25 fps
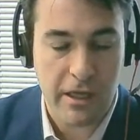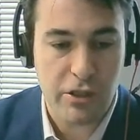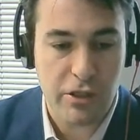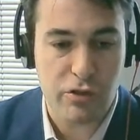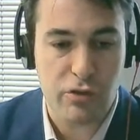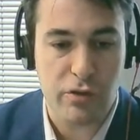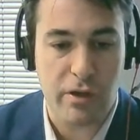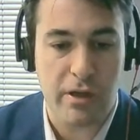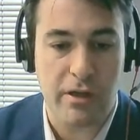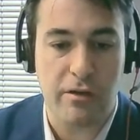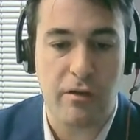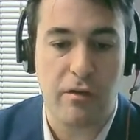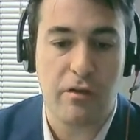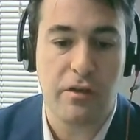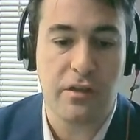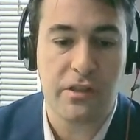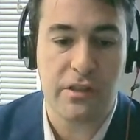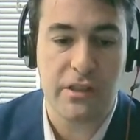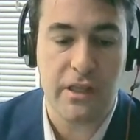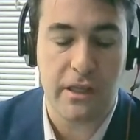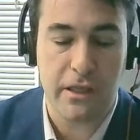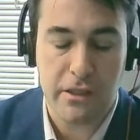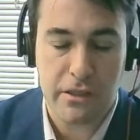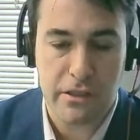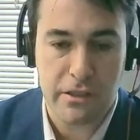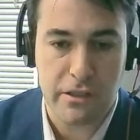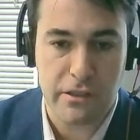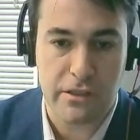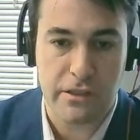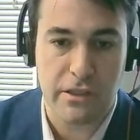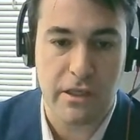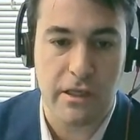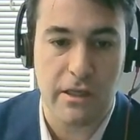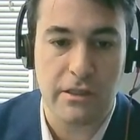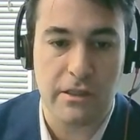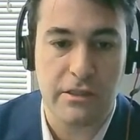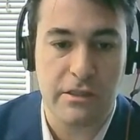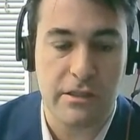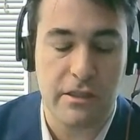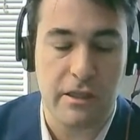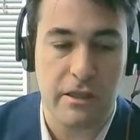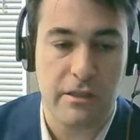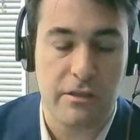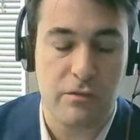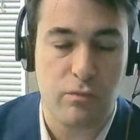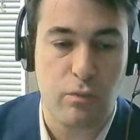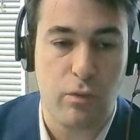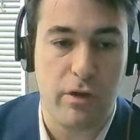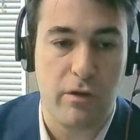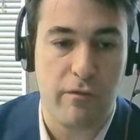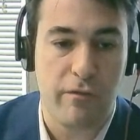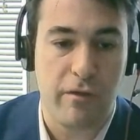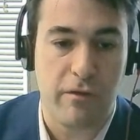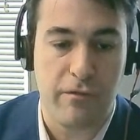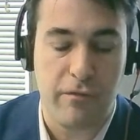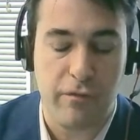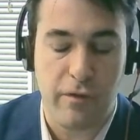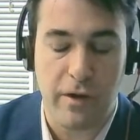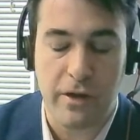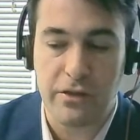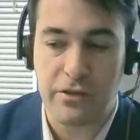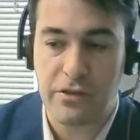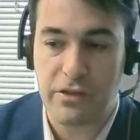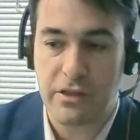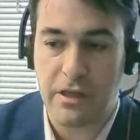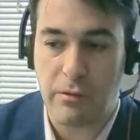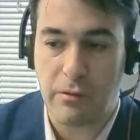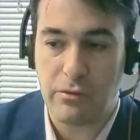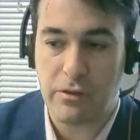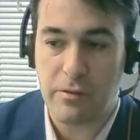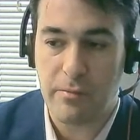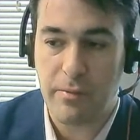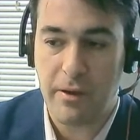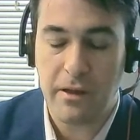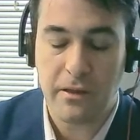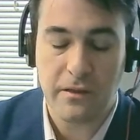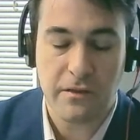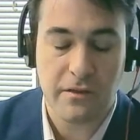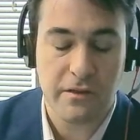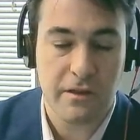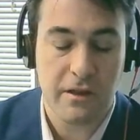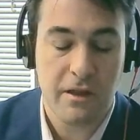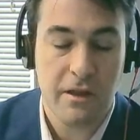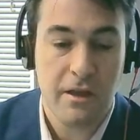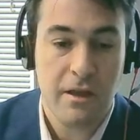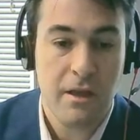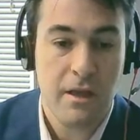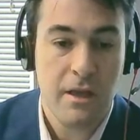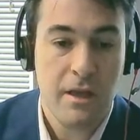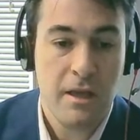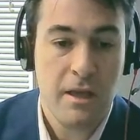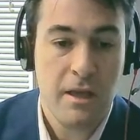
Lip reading: Adrien on stage is one of our French counterparts.